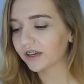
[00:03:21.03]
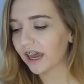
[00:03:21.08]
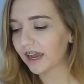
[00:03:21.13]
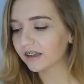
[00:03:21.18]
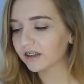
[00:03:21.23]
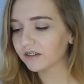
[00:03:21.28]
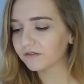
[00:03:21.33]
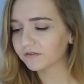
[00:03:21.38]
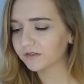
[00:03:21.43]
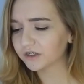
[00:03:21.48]

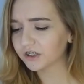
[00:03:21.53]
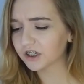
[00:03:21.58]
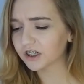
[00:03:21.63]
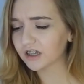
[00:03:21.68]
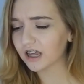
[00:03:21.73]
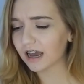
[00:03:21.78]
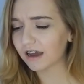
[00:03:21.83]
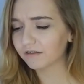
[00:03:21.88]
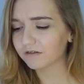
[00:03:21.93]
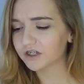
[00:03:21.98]
Caitlin from your
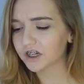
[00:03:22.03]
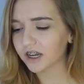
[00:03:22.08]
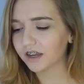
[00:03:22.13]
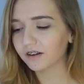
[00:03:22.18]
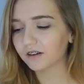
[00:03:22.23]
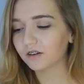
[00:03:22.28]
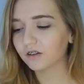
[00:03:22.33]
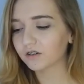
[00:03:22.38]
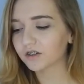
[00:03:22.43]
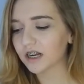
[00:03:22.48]
collab
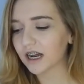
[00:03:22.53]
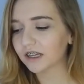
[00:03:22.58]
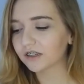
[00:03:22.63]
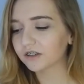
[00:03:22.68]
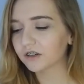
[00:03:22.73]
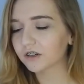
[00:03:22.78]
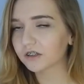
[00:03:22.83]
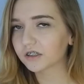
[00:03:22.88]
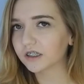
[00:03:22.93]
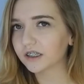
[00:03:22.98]
channel,
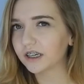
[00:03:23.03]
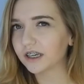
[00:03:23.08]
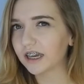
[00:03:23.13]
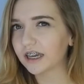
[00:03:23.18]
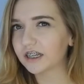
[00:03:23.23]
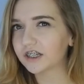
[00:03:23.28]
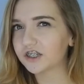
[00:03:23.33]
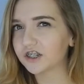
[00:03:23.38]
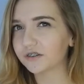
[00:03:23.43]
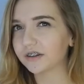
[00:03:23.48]
Tyler Oakley,
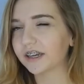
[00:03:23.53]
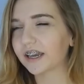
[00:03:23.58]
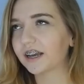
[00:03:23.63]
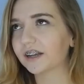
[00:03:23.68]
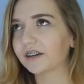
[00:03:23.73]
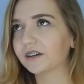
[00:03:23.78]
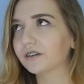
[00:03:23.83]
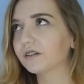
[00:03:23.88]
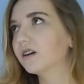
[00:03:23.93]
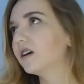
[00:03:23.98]
and Joey
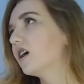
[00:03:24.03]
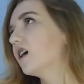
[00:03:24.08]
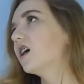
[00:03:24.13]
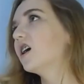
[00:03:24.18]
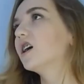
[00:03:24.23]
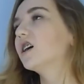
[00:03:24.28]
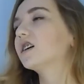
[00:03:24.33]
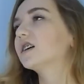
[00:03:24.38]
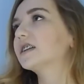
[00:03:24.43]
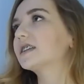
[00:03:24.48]
Gatto.
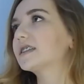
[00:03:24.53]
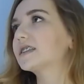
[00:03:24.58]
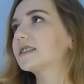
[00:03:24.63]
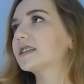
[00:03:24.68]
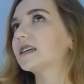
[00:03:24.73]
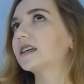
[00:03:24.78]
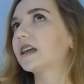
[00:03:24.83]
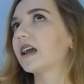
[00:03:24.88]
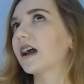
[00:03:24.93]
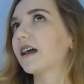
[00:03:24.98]
Let's
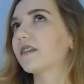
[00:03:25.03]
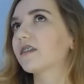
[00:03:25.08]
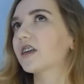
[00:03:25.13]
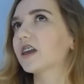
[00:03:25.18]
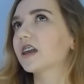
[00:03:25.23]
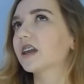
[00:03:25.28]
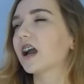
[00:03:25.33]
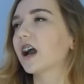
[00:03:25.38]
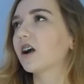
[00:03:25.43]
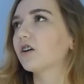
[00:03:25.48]
see, I
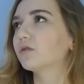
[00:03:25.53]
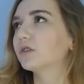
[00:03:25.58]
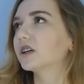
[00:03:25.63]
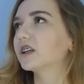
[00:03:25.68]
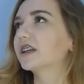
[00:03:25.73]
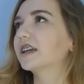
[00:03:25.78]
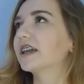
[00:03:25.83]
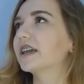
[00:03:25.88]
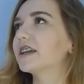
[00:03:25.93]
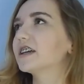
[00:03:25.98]
think I
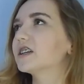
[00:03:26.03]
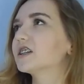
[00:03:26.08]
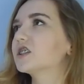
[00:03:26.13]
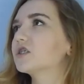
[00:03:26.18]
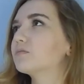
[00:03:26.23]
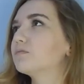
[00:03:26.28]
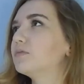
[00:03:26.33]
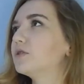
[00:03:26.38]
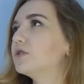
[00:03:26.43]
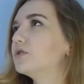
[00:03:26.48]
would
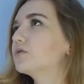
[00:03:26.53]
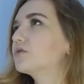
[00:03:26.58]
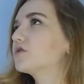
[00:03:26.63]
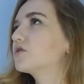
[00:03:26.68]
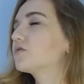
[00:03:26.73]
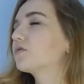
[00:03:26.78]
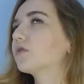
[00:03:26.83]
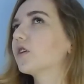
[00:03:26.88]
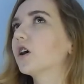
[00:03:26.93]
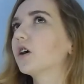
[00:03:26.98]
kiss
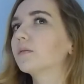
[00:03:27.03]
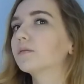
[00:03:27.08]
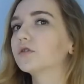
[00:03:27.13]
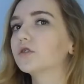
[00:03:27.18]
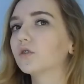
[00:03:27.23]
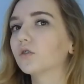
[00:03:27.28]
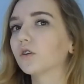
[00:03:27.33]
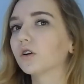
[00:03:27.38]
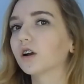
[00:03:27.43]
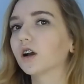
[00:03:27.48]
Boots from
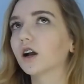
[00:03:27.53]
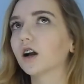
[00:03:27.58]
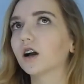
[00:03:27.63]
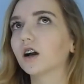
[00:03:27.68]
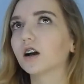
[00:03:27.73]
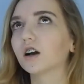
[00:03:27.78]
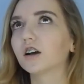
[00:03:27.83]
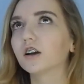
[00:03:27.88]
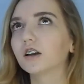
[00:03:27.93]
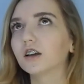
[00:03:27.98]

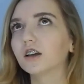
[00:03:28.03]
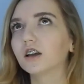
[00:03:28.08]
Dora.